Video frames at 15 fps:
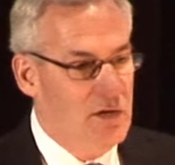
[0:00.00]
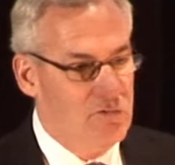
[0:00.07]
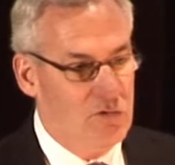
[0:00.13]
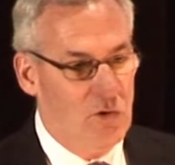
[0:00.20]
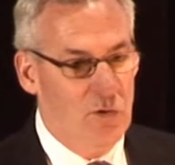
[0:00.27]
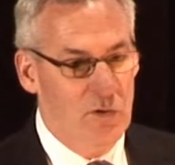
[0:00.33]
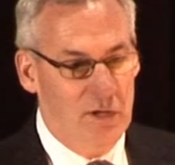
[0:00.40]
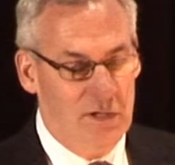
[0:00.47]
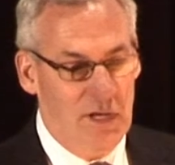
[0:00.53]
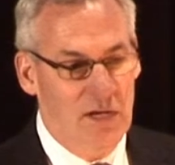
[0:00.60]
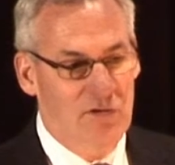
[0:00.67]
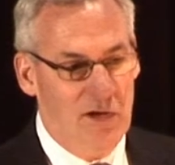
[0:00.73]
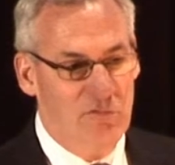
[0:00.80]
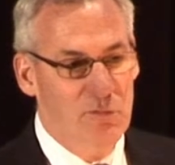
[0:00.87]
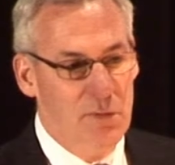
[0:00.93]
So it
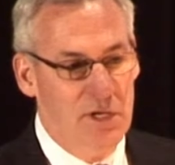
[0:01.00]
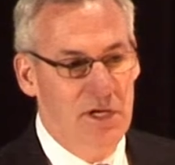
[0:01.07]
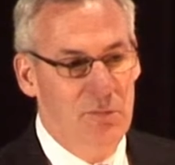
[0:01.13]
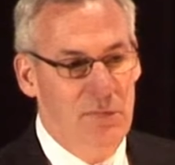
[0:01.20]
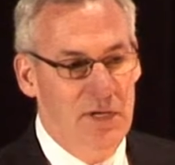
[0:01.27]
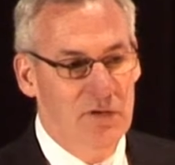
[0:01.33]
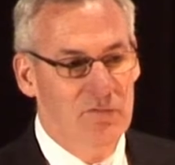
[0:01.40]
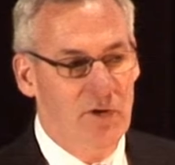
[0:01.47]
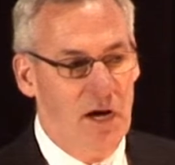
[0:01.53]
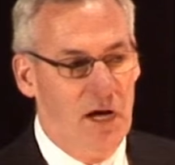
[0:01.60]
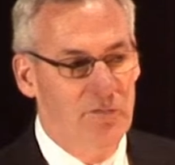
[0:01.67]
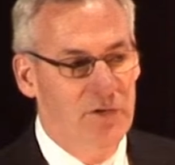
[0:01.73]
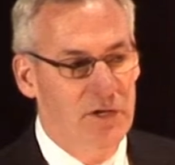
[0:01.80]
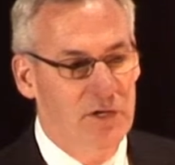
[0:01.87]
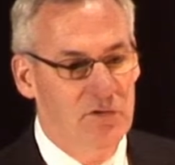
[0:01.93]
takes everybody to be
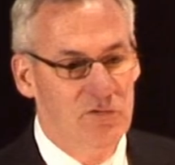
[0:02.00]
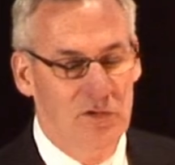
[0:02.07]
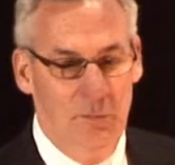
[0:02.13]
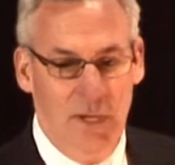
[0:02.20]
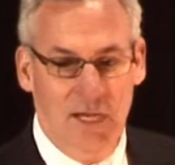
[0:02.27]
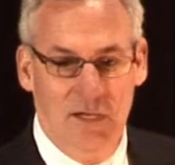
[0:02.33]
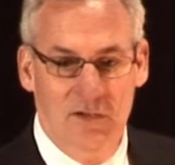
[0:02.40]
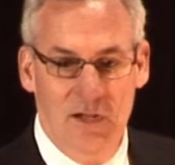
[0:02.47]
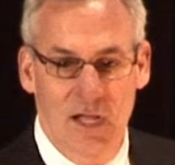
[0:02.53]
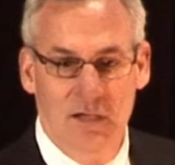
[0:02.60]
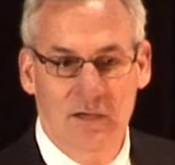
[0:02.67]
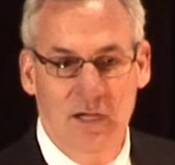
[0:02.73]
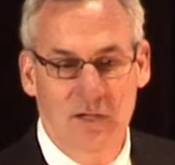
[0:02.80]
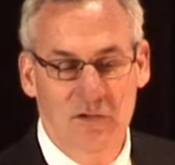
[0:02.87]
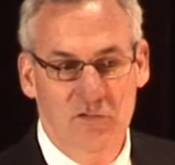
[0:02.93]
involved in this to make a
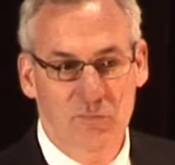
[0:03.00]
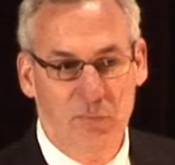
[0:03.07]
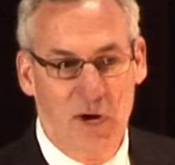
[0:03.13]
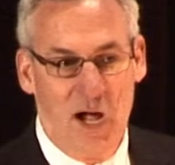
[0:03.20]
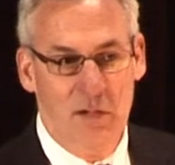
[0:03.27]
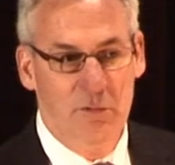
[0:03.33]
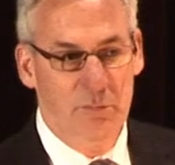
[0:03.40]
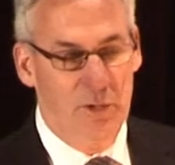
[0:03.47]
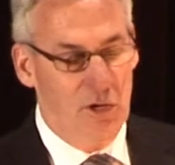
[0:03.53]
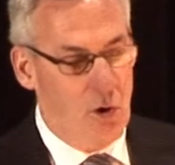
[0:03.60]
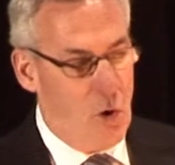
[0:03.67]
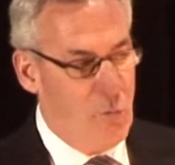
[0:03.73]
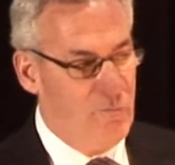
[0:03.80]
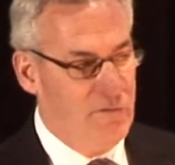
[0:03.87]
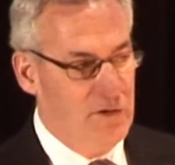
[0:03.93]
dent in this problem and
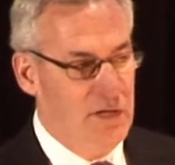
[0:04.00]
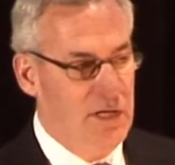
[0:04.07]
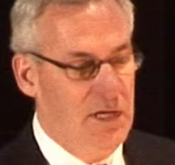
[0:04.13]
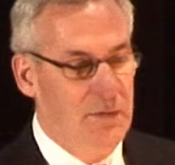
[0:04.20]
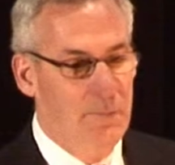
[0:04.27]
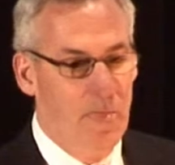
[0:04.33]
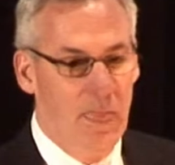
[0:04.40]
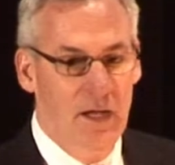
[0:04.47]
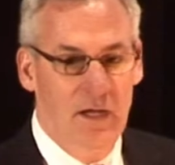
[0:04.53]
hopefully